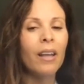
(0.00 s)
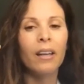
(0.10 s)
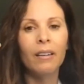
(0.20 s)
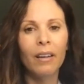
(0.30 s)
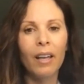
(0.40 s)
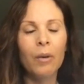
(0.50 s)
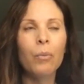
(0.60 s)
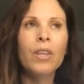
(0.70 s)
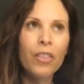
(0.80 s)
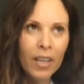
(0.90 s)
and
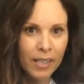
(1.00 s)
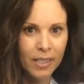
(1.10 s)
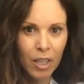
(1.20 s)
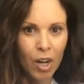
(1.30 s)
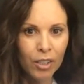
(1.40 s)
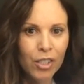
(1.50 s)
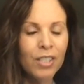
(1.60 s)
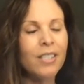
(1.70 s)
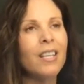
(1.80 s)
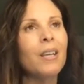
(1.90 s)
we think it's a
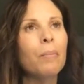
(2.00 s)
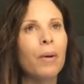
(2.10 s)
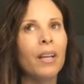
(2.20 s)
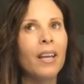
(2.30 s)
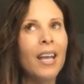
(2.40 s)
conscious thing, but